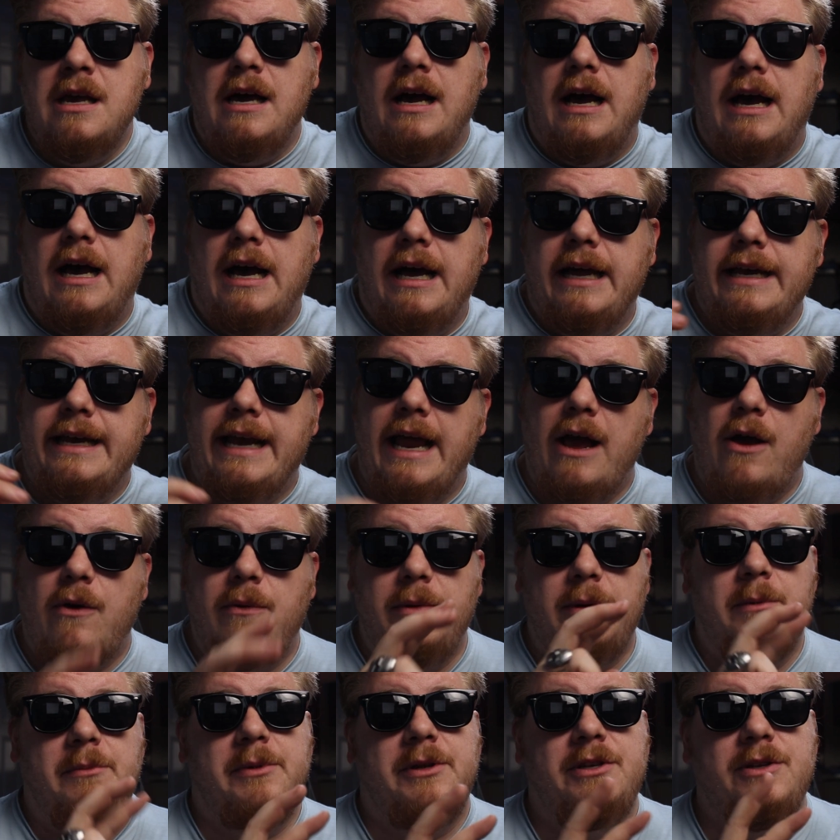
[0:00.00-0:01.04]
Uh, now I'm
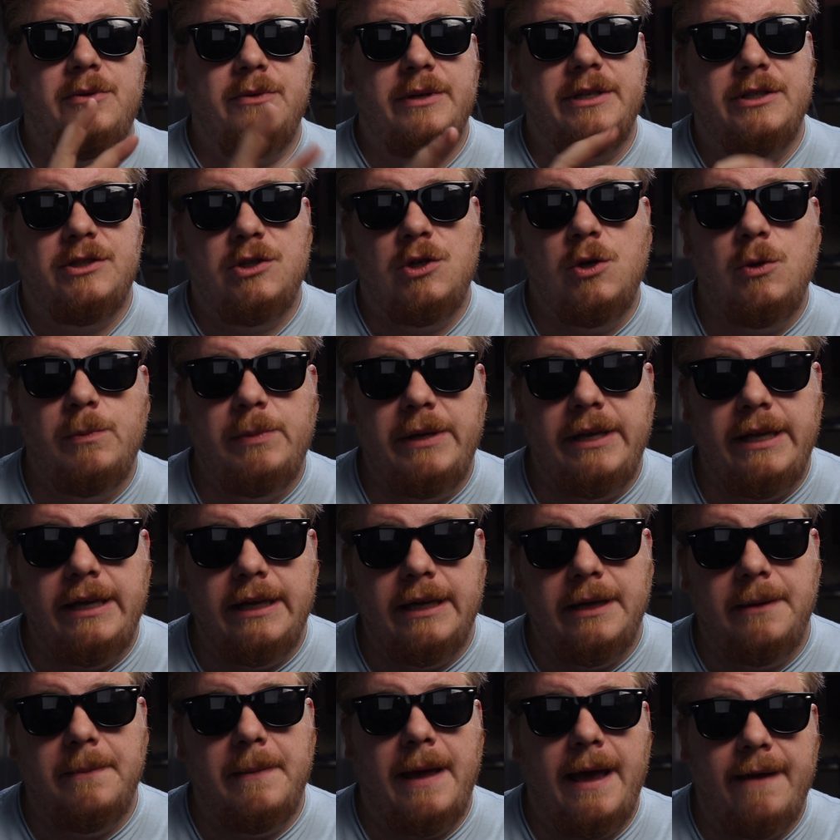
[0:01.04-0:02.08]
gonna be doing two P
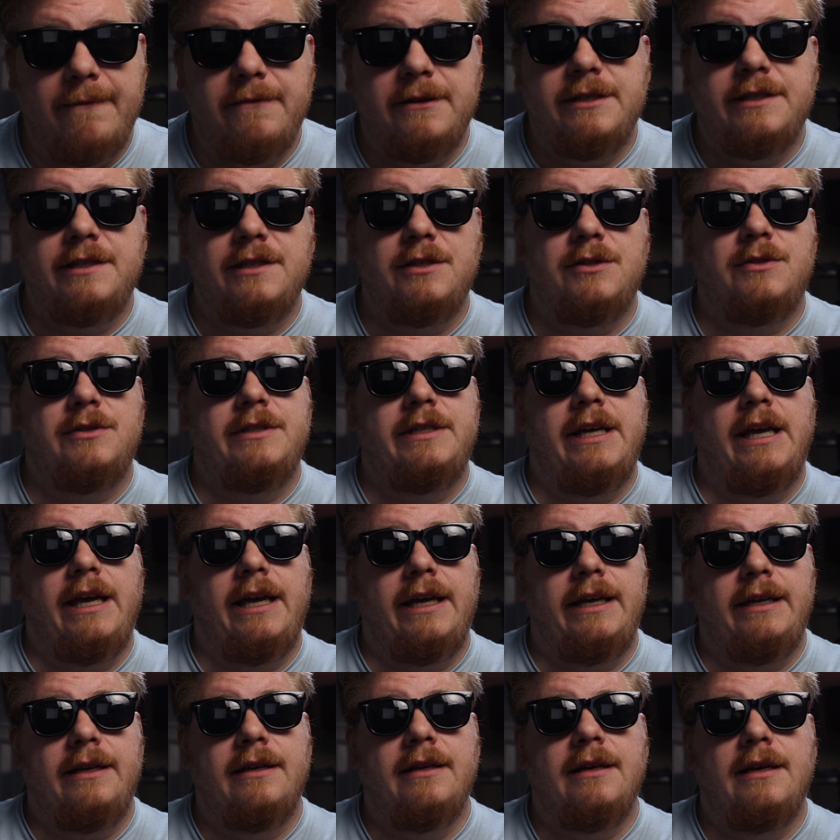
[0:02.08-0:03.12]
M every single
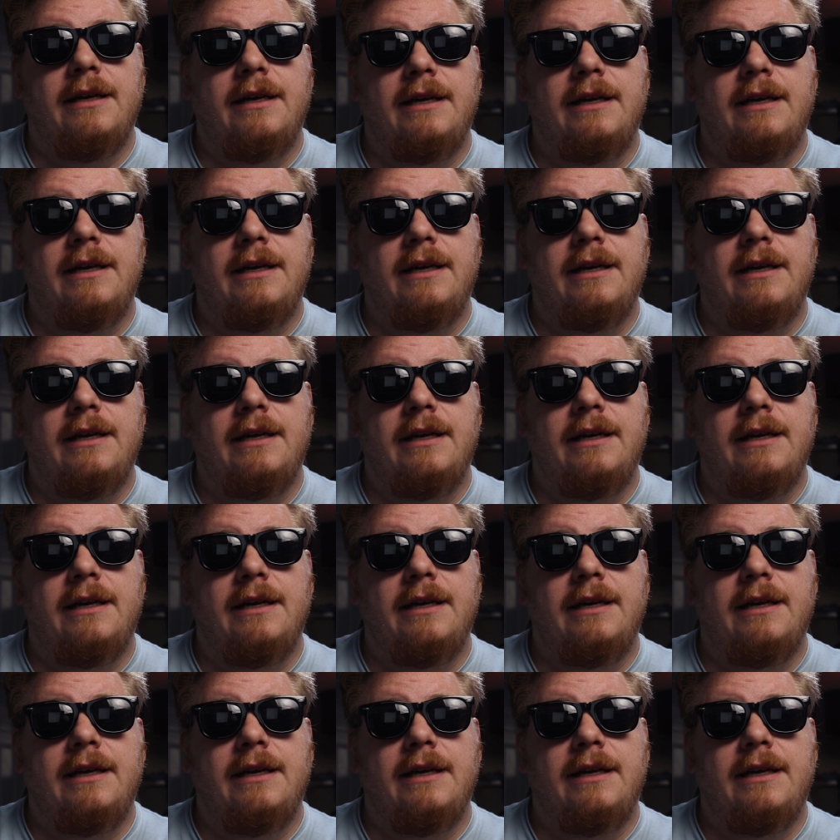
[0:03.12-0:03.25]
day.